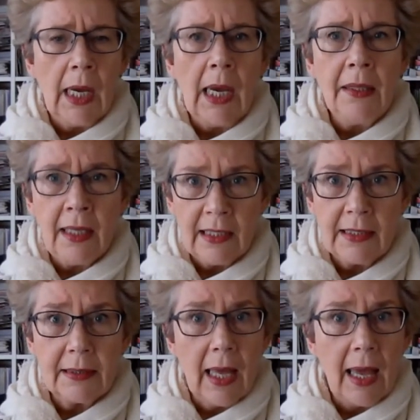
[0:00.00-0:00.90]
And
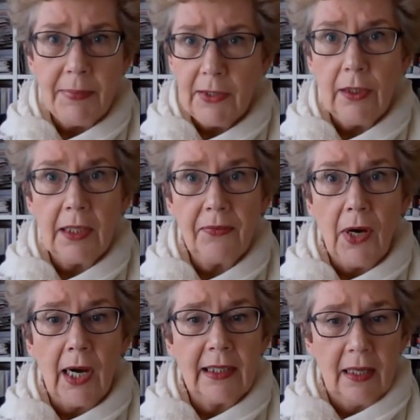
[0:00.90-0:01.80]
that's absolutely
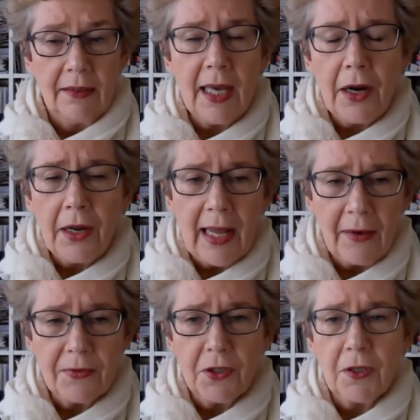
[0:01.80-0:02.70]
fine. They don't
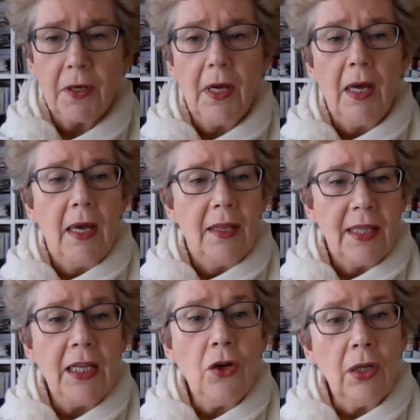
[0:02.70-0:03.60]
have to.
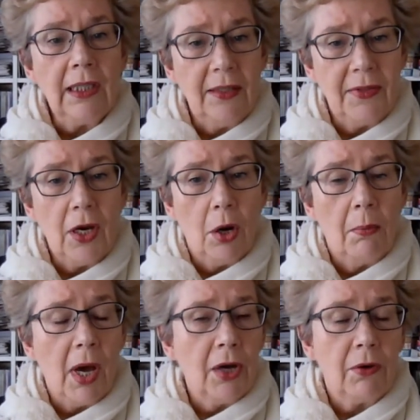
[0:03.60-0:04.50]
They're not living on
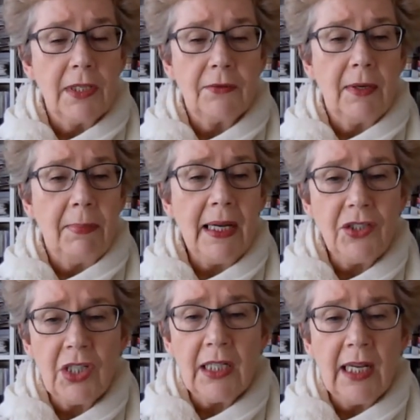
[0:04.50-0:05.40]
my grocery
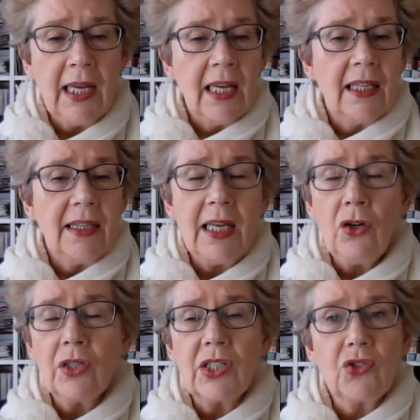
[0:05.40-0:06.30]
budget. They're
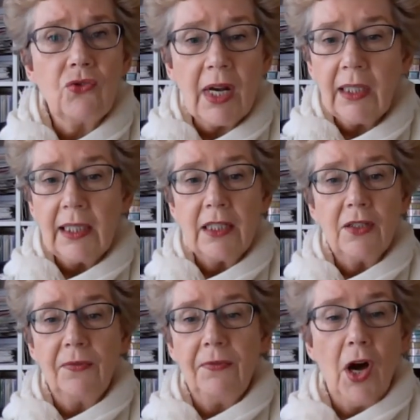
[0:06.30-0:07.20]
not struggling
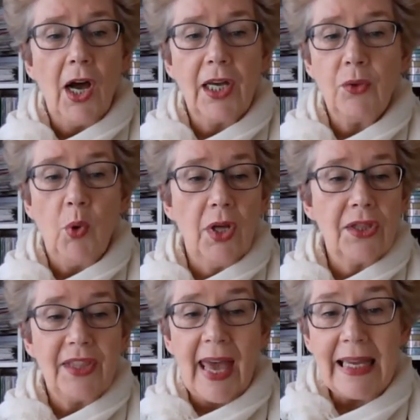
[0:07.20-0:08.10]
to find what
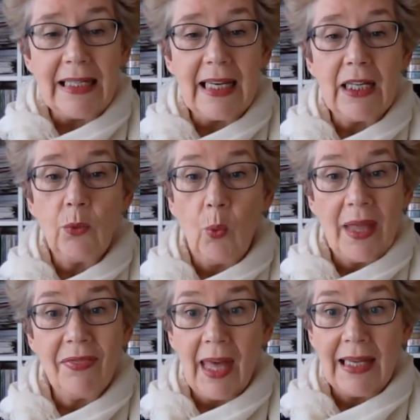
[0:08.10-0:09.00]
they need
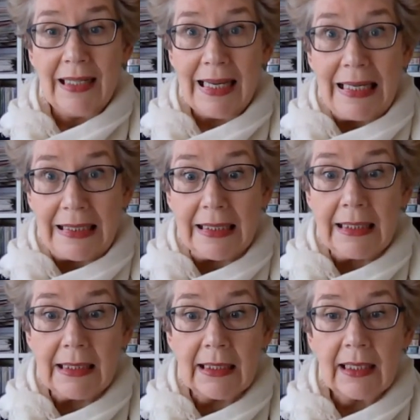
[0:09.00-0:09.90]
when they need
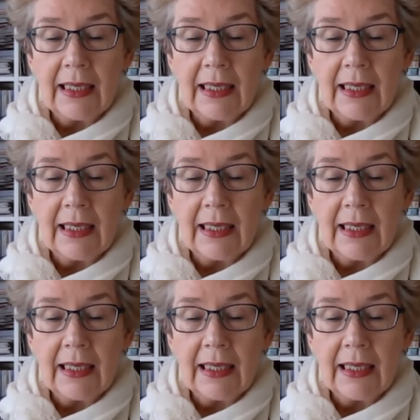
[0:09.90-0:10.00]
it.